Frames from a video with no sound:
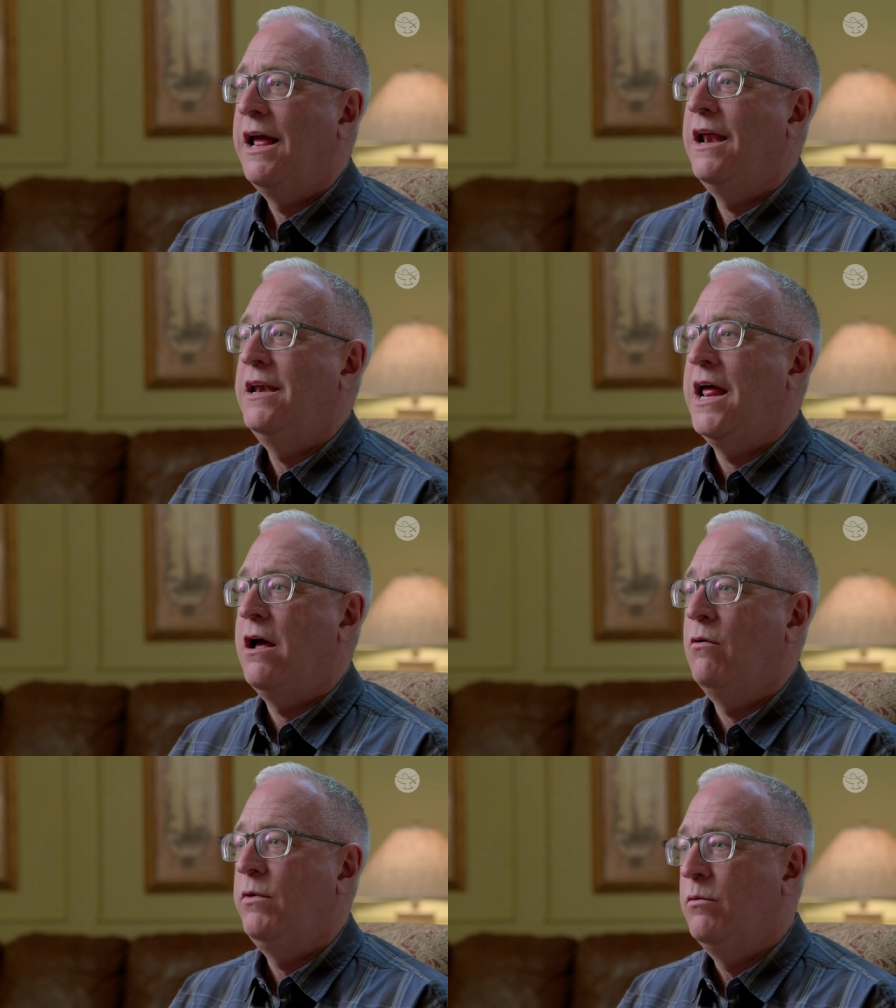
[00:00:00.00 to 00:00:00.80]
and
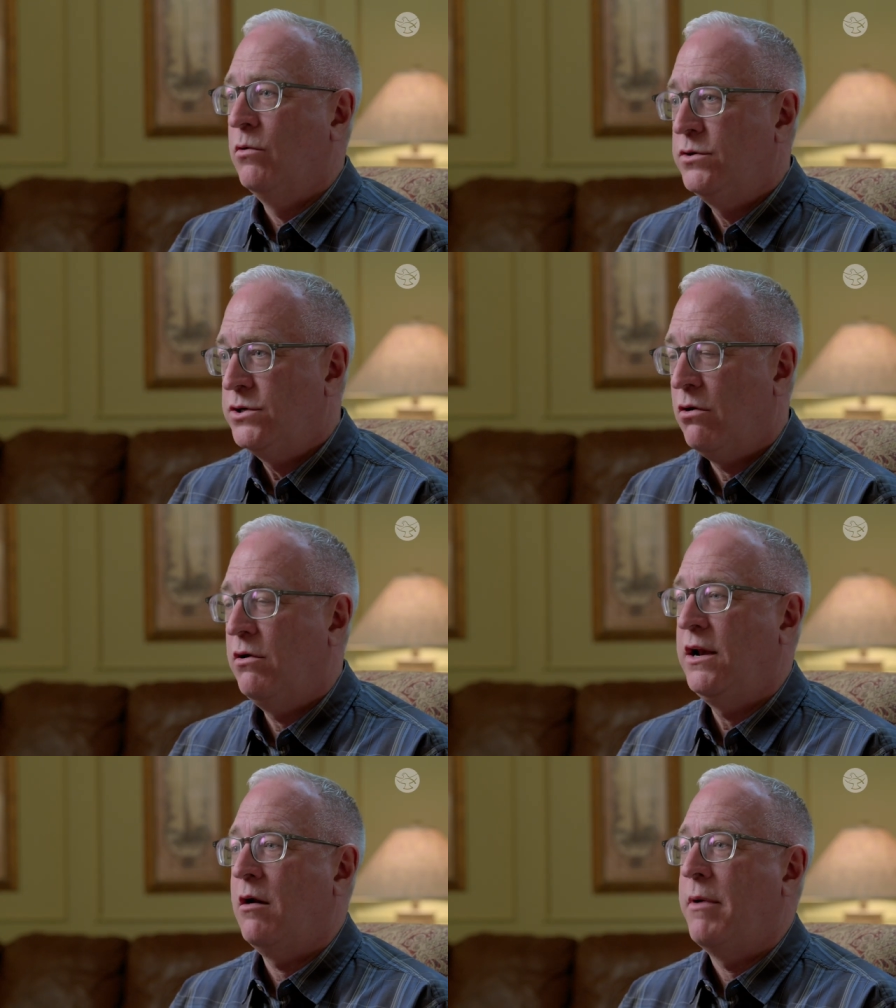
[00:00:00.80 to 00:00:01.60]
now we were
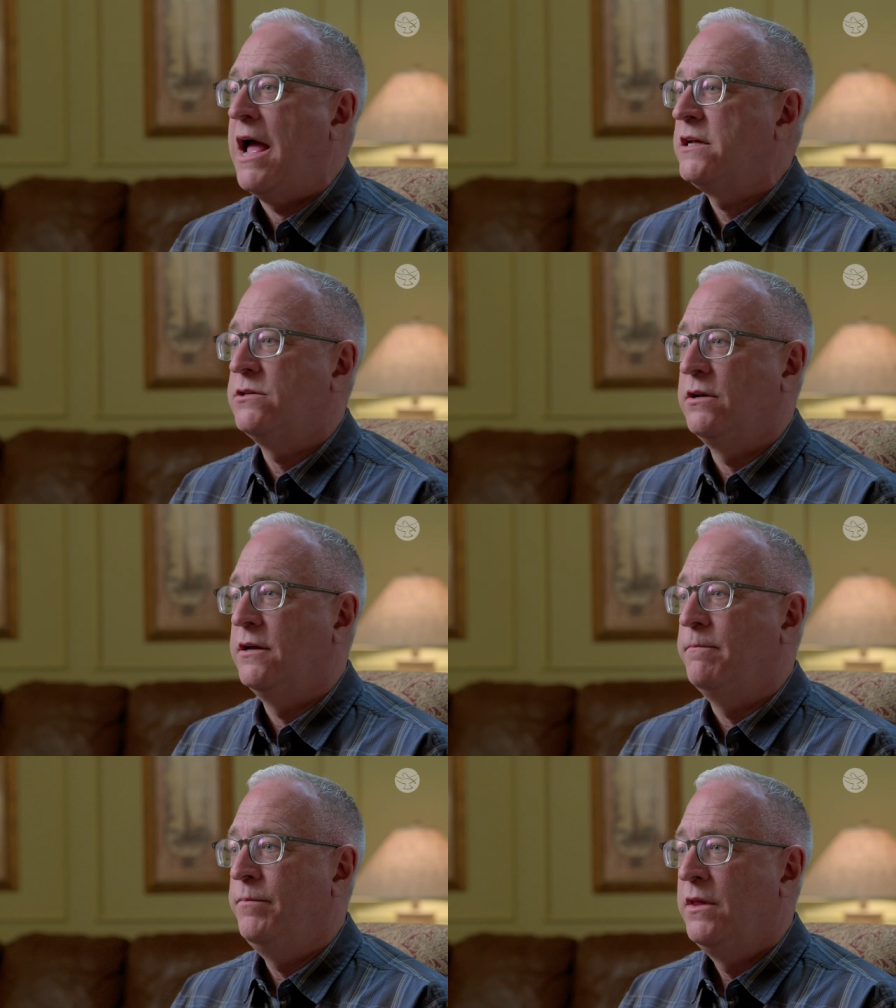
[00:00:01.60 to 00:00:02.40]
turning our backs on
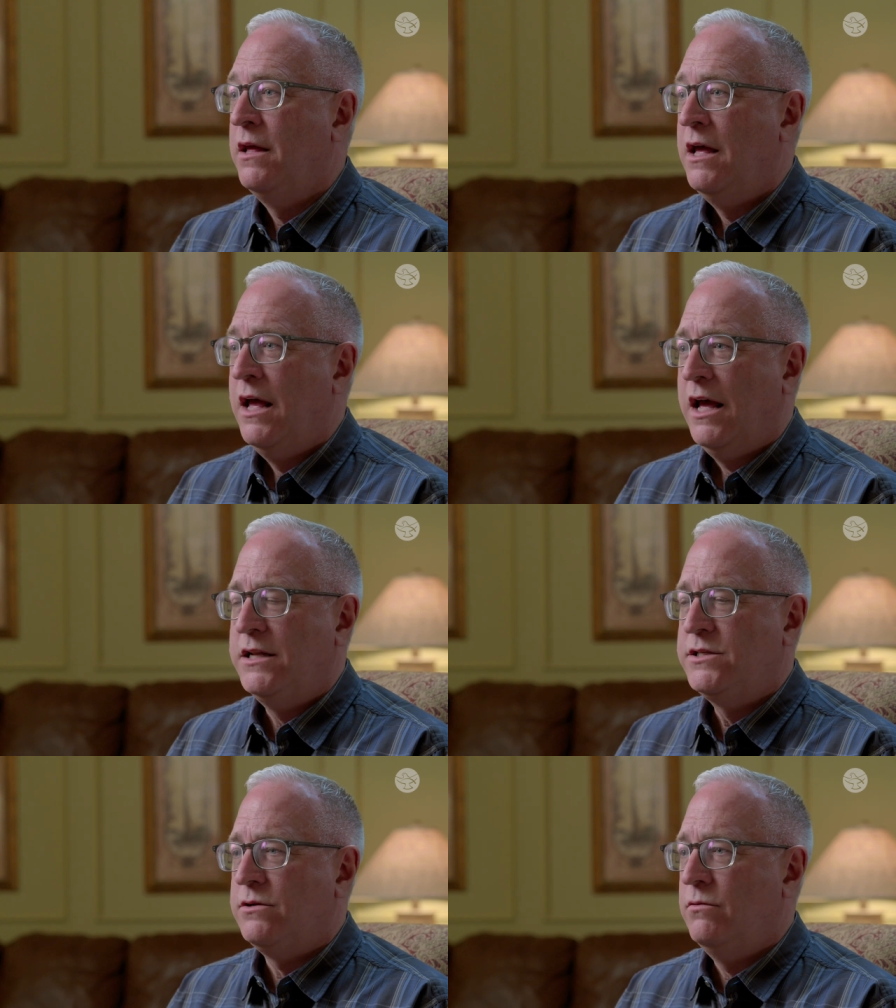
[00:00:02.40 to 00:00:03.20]
him.
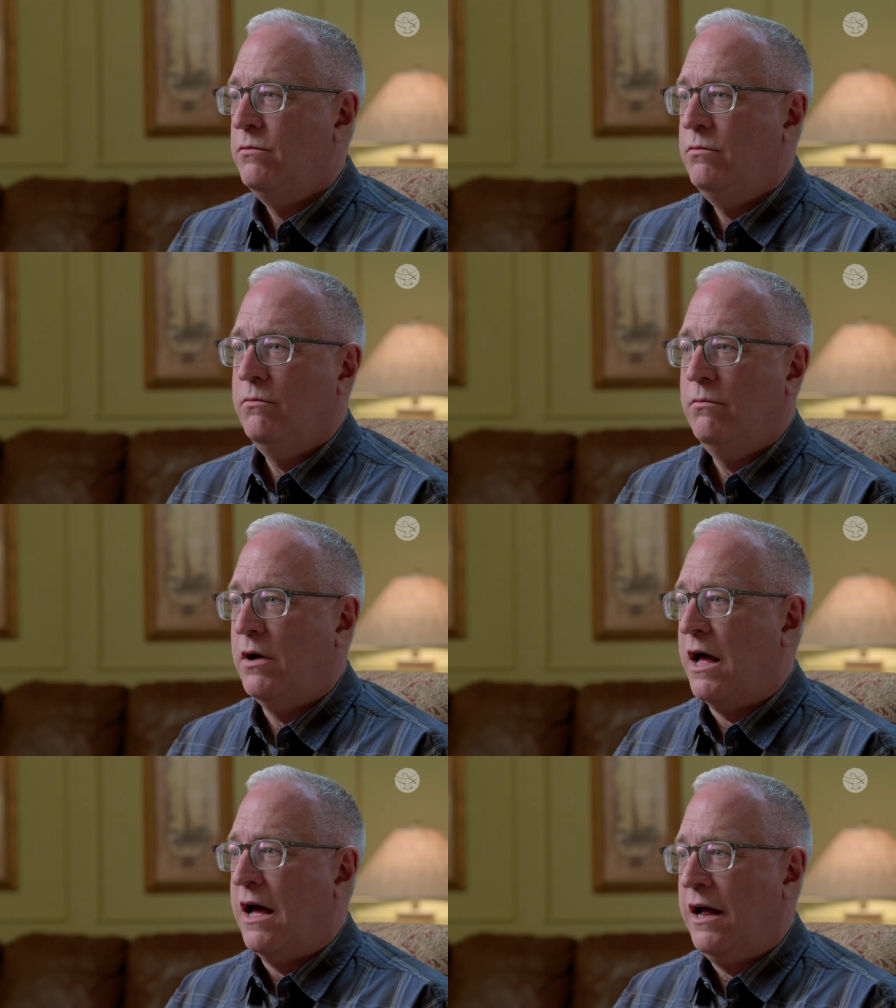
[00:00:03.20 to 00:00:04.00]
And so
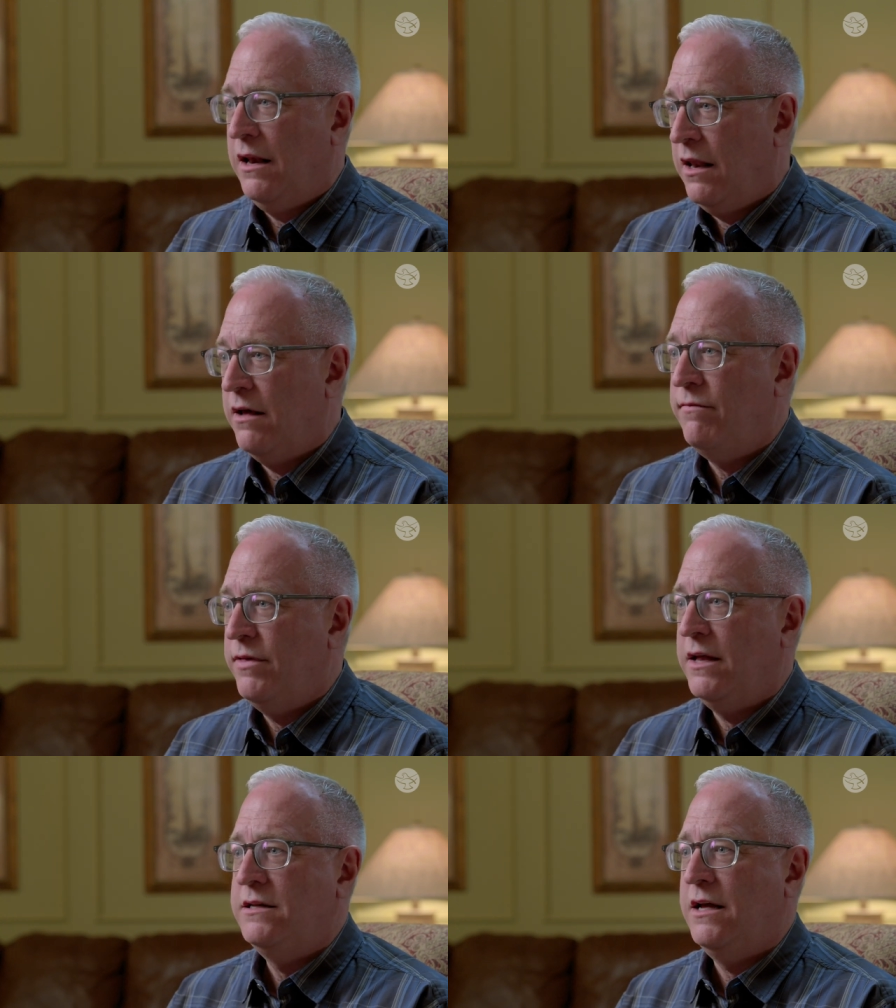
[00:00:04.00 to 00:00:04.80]
I left
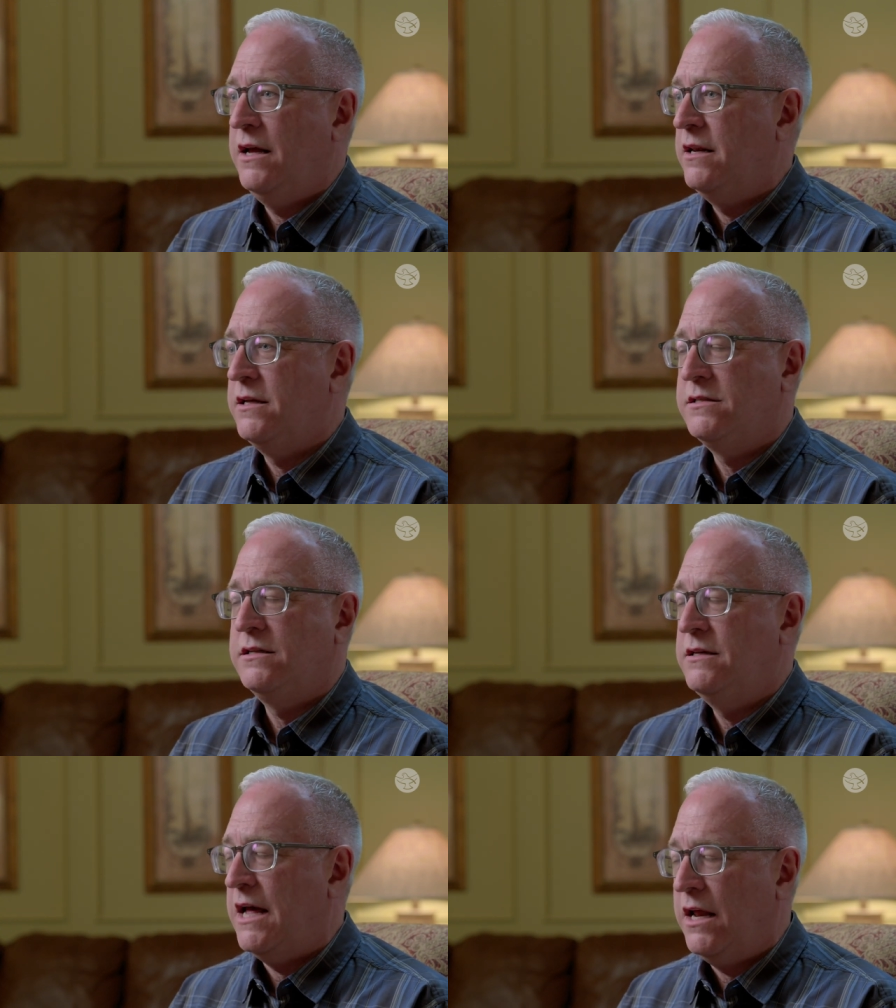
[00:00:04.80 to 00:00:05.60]
that day and I
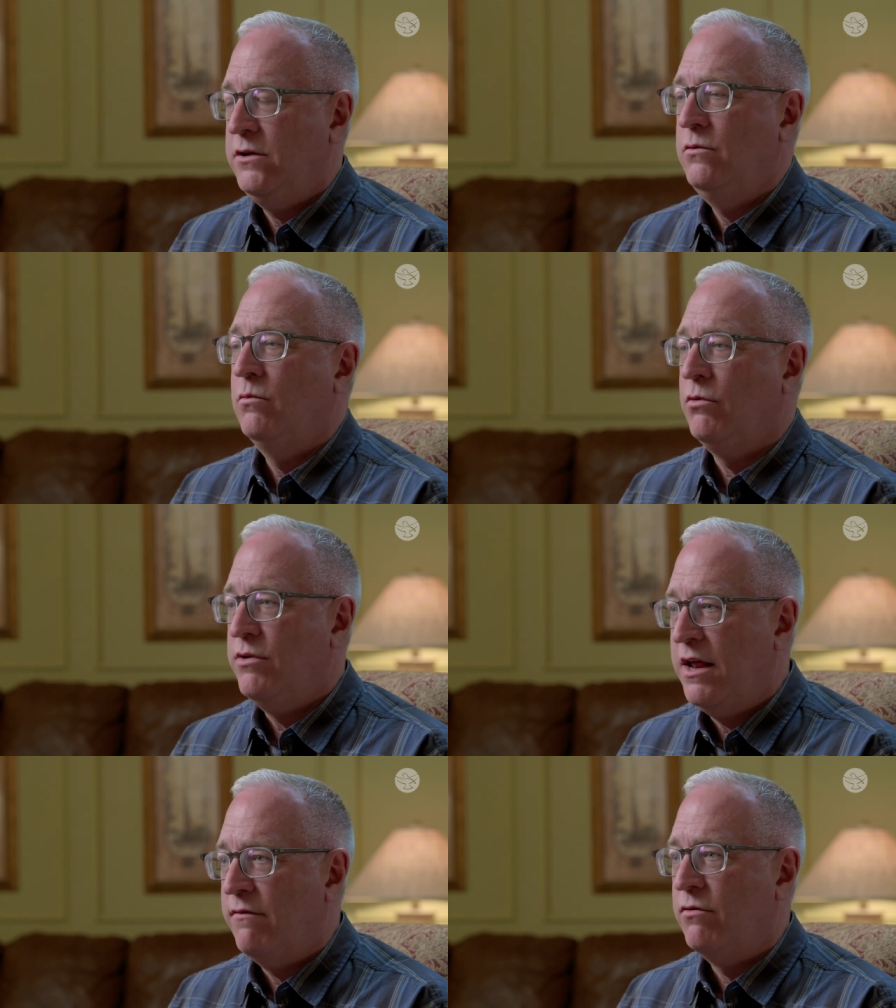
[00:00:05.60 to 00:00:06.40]
said, Dad, you will
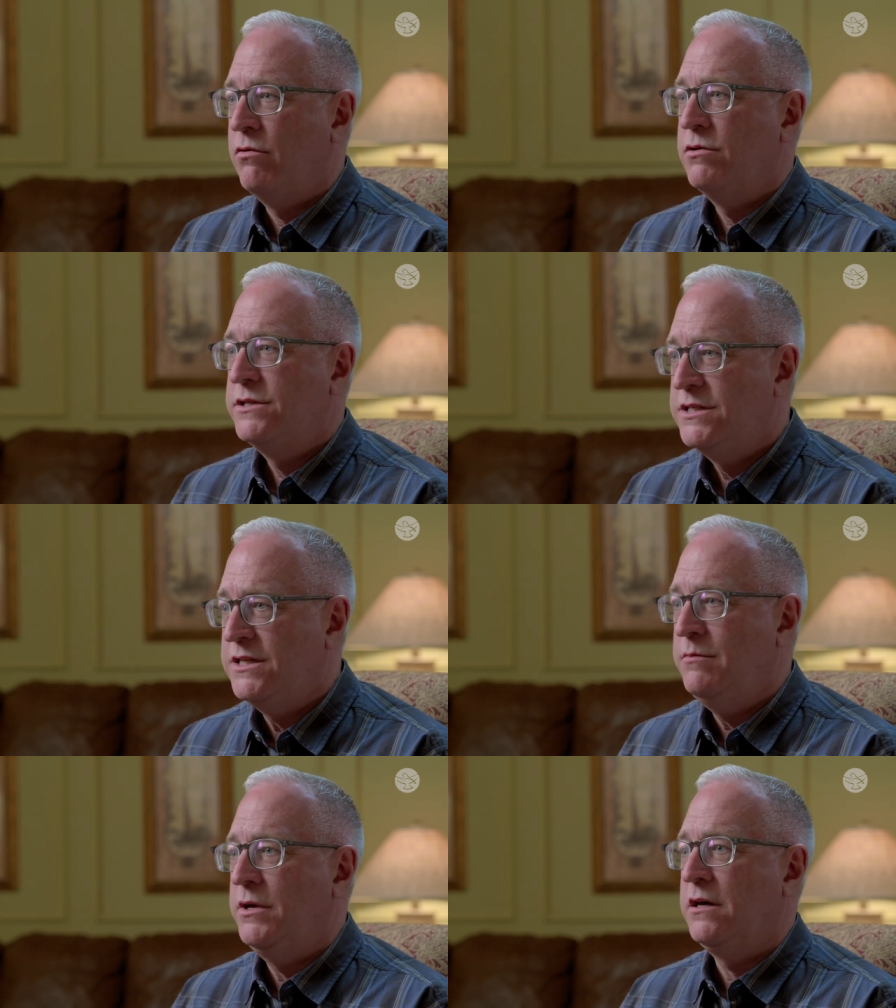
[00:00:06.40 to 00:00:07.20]
never see me